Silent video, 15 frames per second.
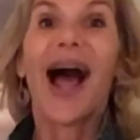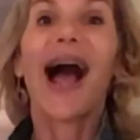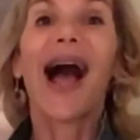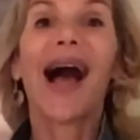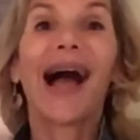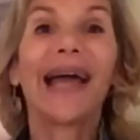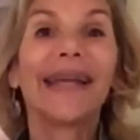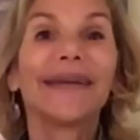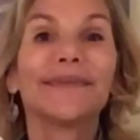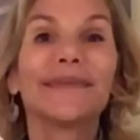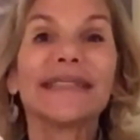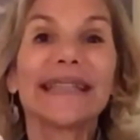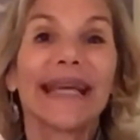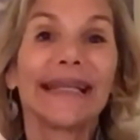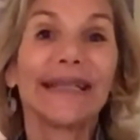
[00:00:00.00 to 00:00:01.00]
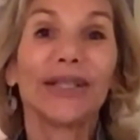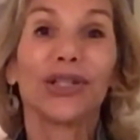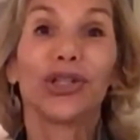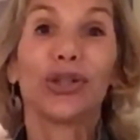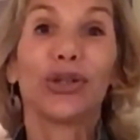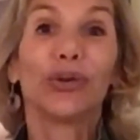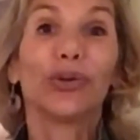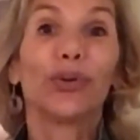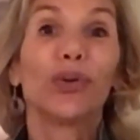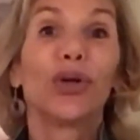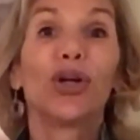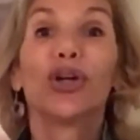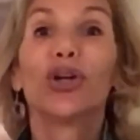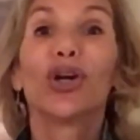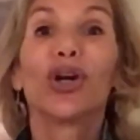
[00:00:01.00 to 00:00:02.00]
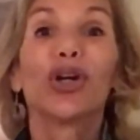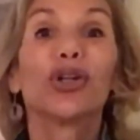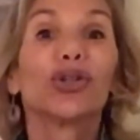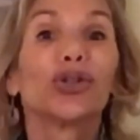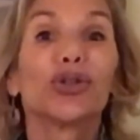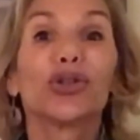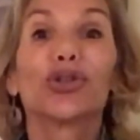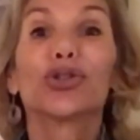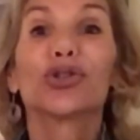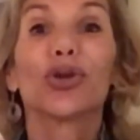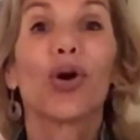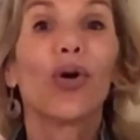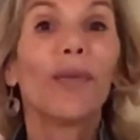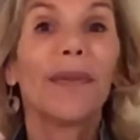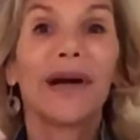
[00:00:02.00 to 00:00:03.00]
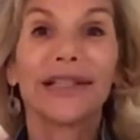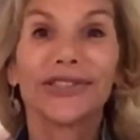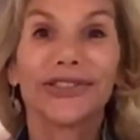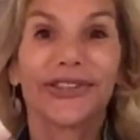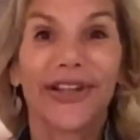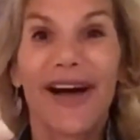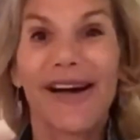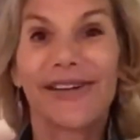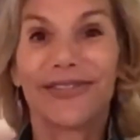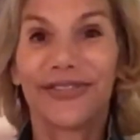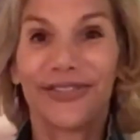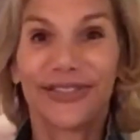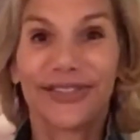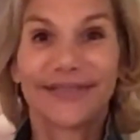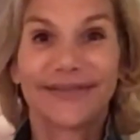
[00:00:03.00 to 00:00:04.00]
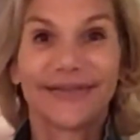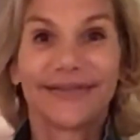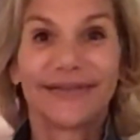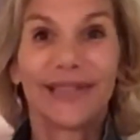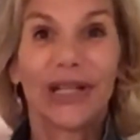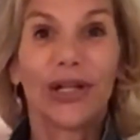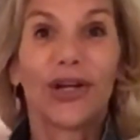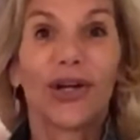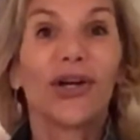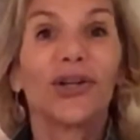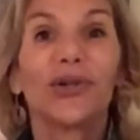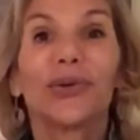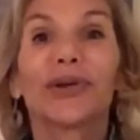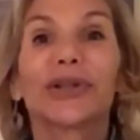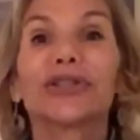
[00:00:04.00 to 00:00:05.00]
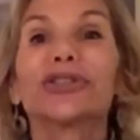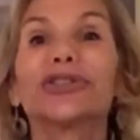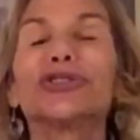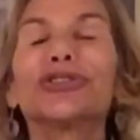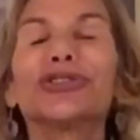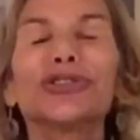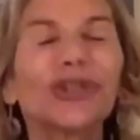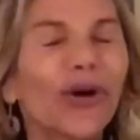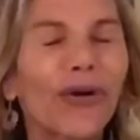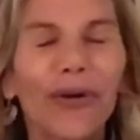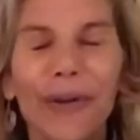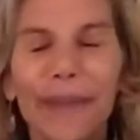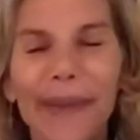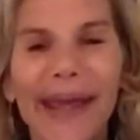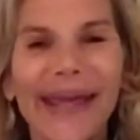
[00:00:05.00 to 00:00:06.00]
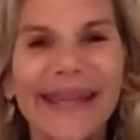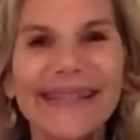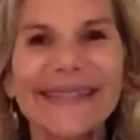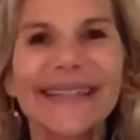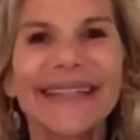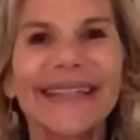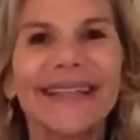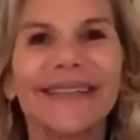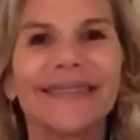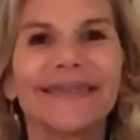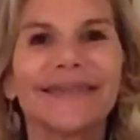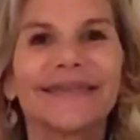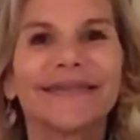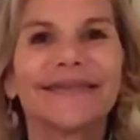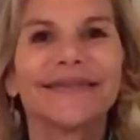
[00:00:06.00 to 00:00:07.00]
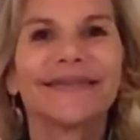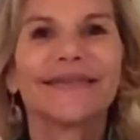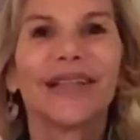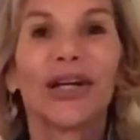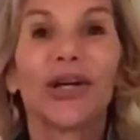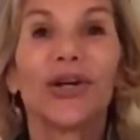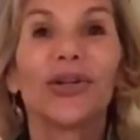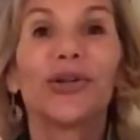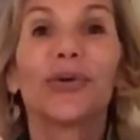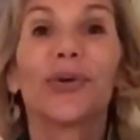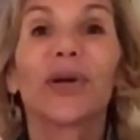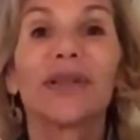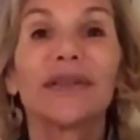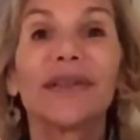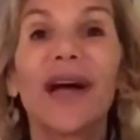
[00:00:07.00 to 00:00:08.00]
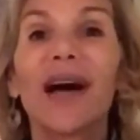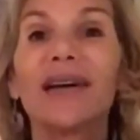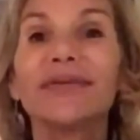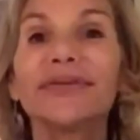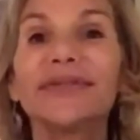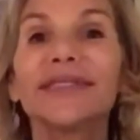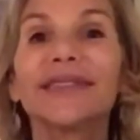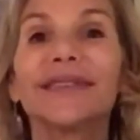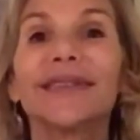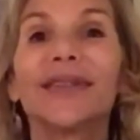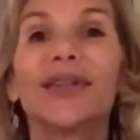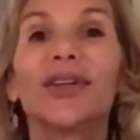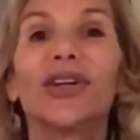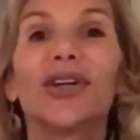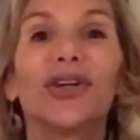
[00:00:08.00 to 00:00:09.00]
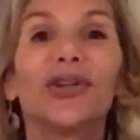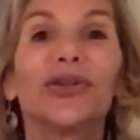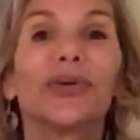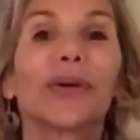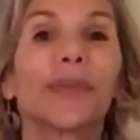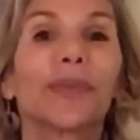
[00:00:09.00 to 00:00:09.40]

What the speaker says: I am sending you so much love. You are so amazing. You are loved. You are